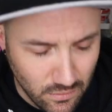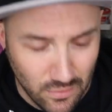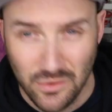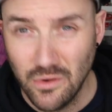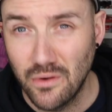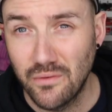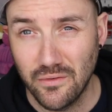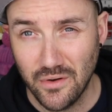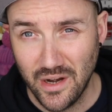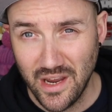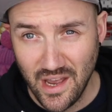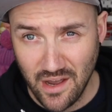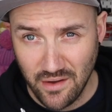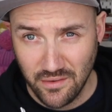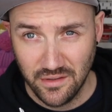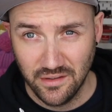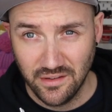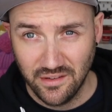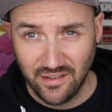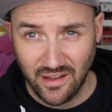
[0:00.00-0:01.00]
not very
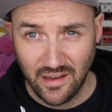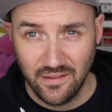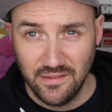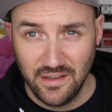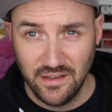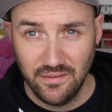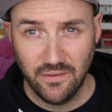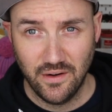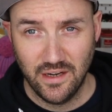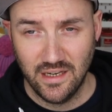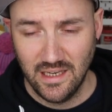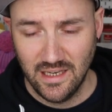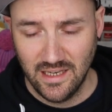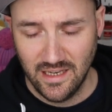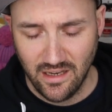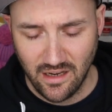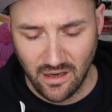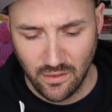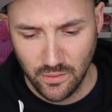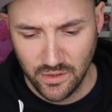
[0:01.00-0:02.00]
health and safety
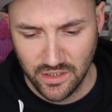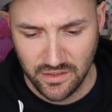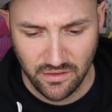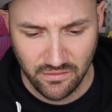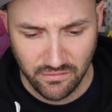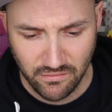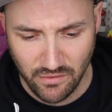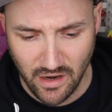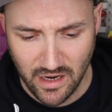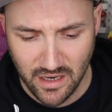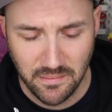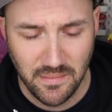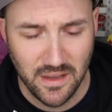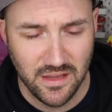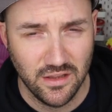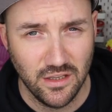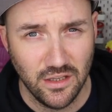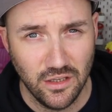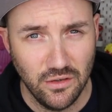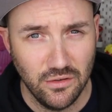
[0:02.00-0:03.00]
friendly. I would
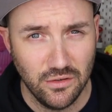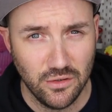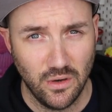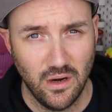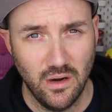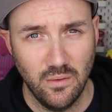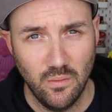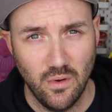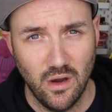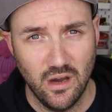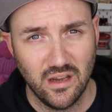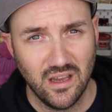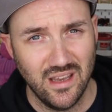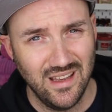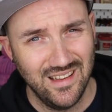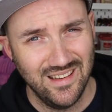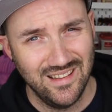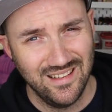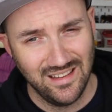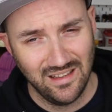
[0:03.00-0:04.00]
recommend that you try and work
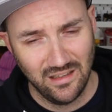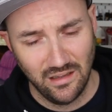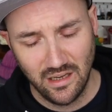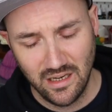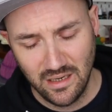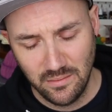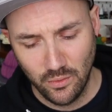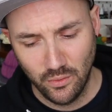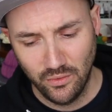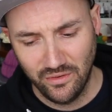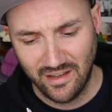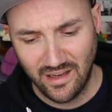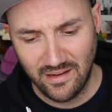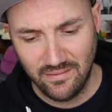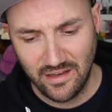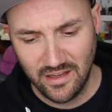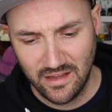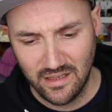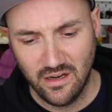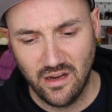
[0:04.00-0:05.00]
slightly more
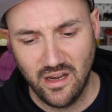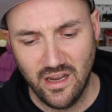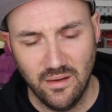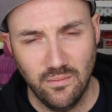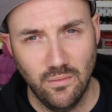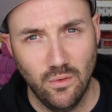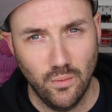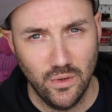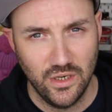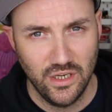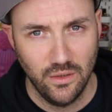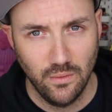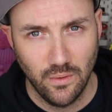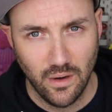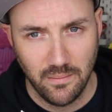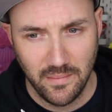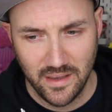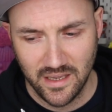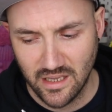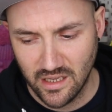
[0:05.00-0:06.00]
safely than I am when you
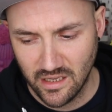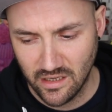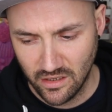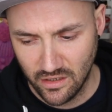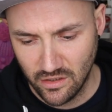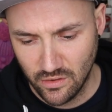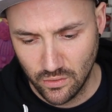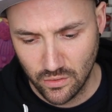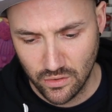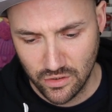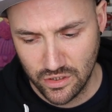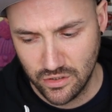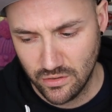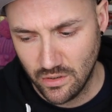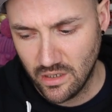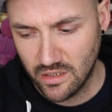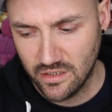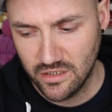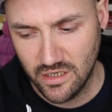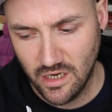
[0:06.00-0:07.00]
are making your
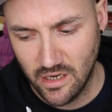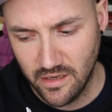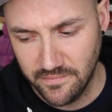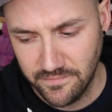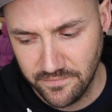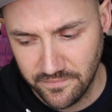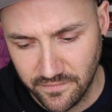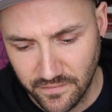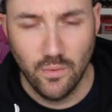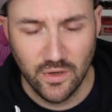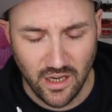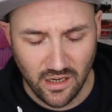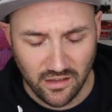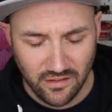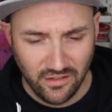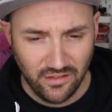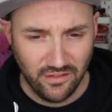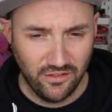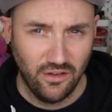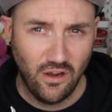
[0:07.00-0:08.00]
structure. We're going to
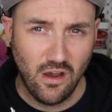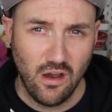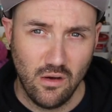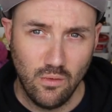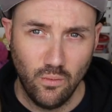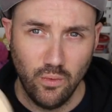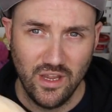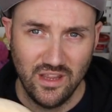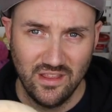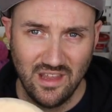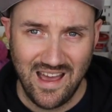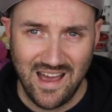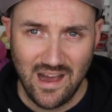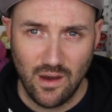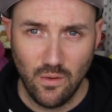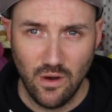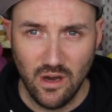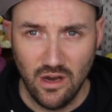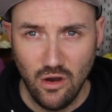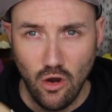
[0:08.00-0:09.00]
start with
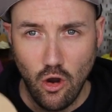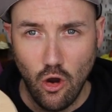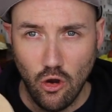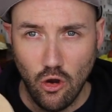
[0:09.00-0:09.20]
our